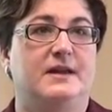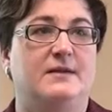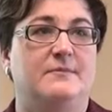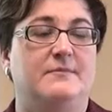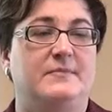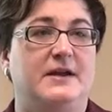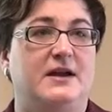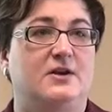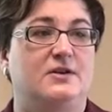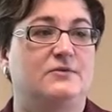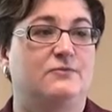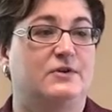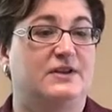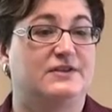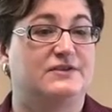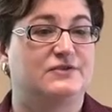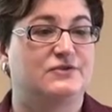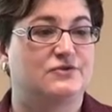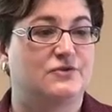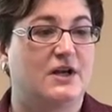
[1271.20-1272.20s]
impaired
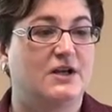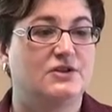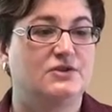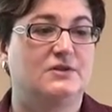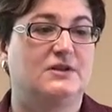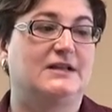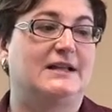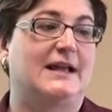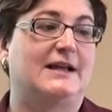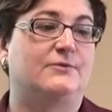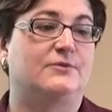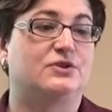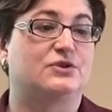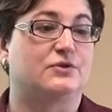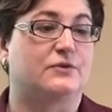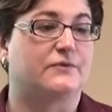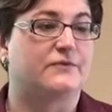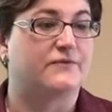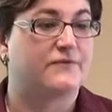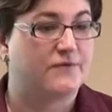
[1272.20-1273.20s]
with structural language
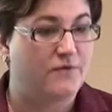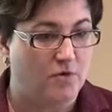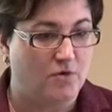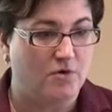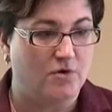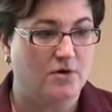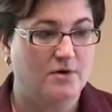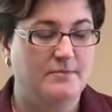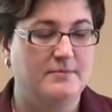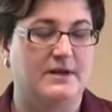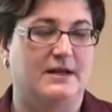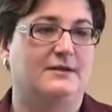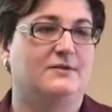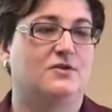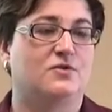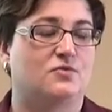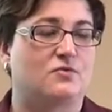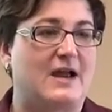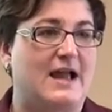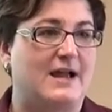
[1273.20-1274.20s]
or form,
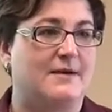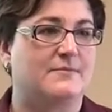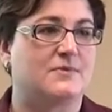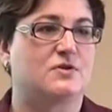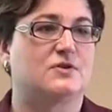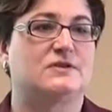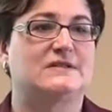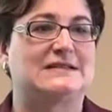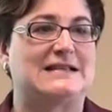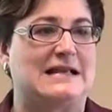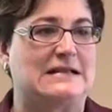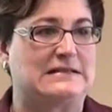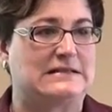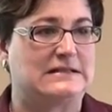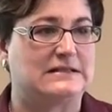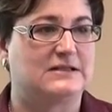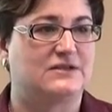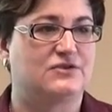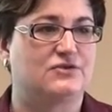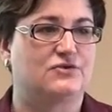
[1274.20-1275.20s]
grammar,
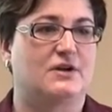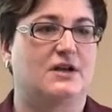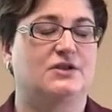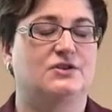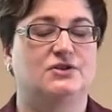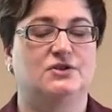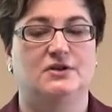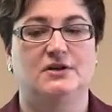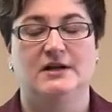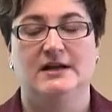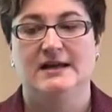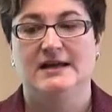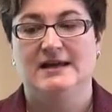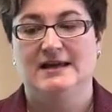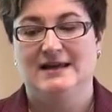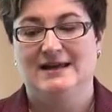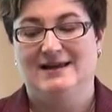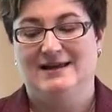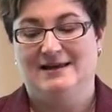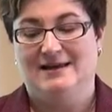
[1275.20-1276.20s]
sentence structure,
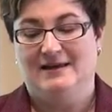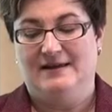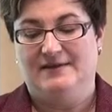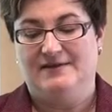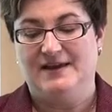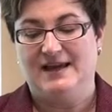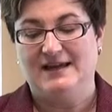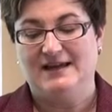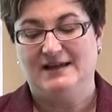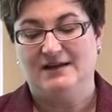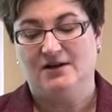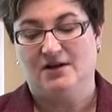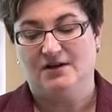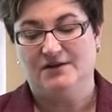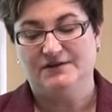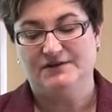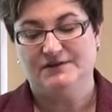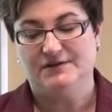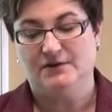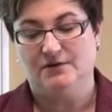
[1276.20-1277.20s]
they can
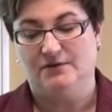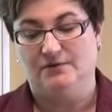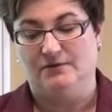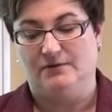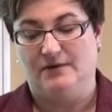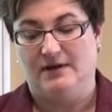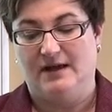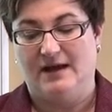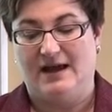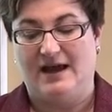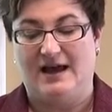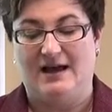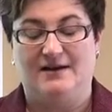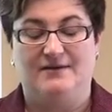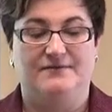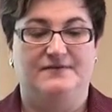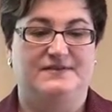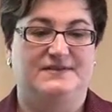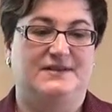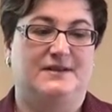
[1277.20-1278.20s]
also
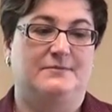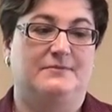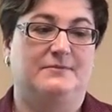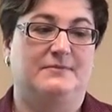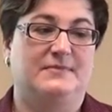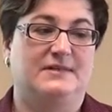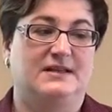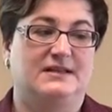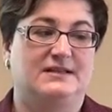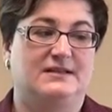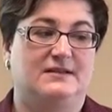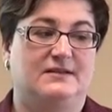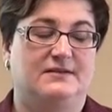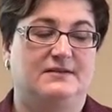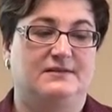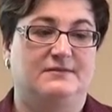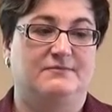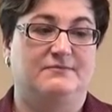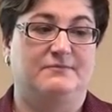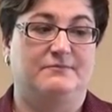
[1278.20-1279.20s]
have some
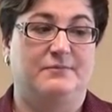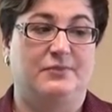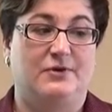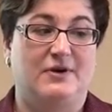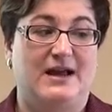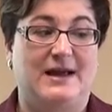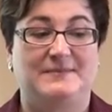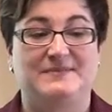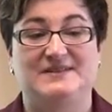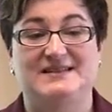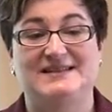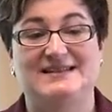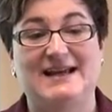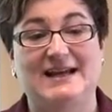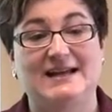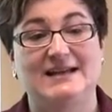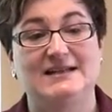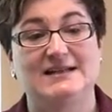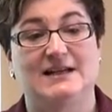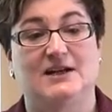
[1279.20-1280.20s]
perhaps
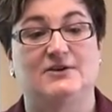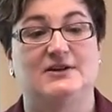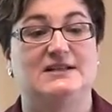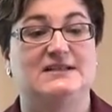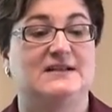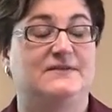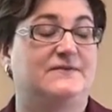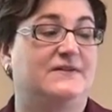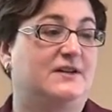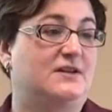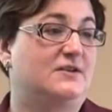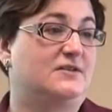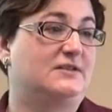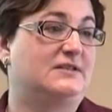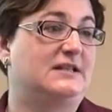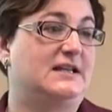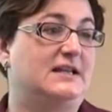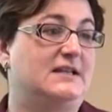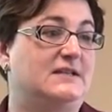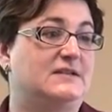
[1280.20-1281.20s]
secondary
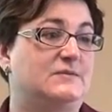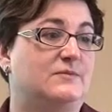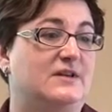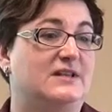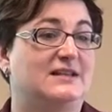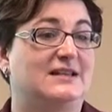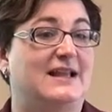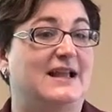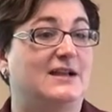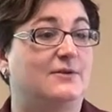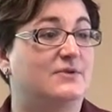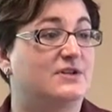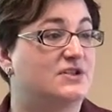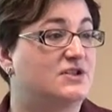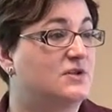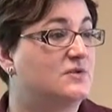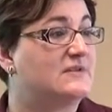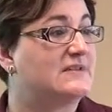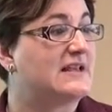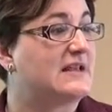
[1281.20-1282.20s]
difficulties with
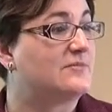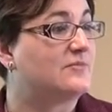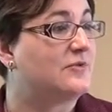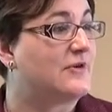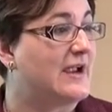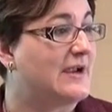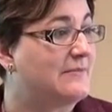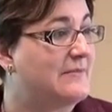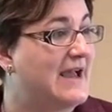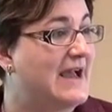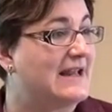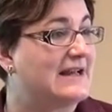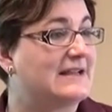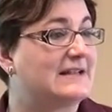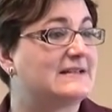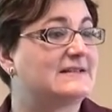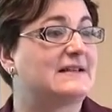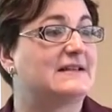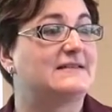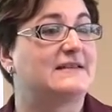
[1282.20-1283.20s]
language use and
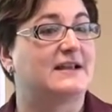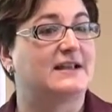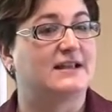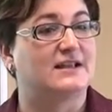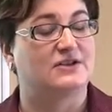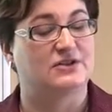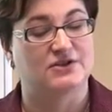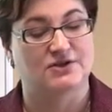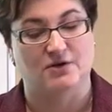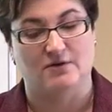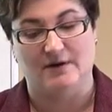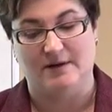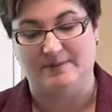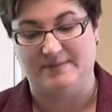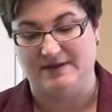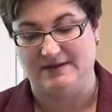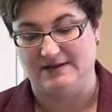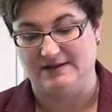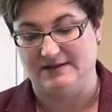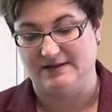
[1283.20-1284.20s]
pragmatics, and that can show
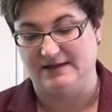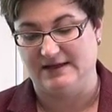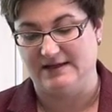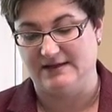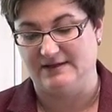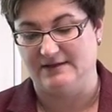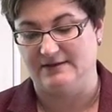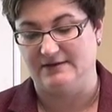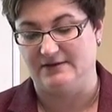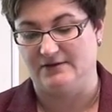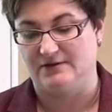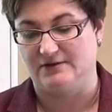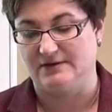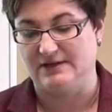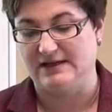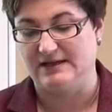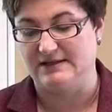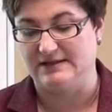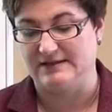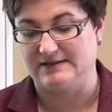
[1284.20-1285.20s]
up in, in, their,
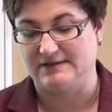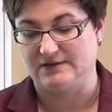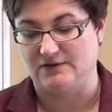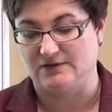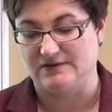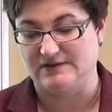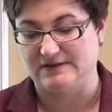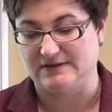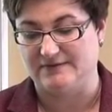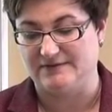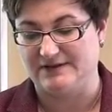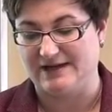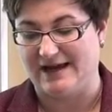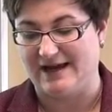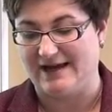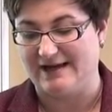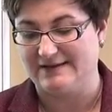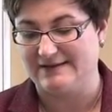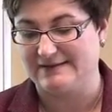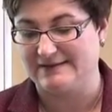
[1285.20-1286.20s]
in discursive
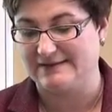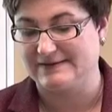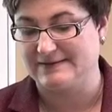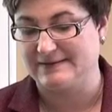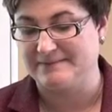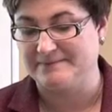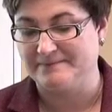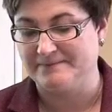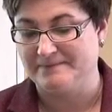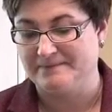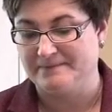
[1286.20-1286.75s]
tasks.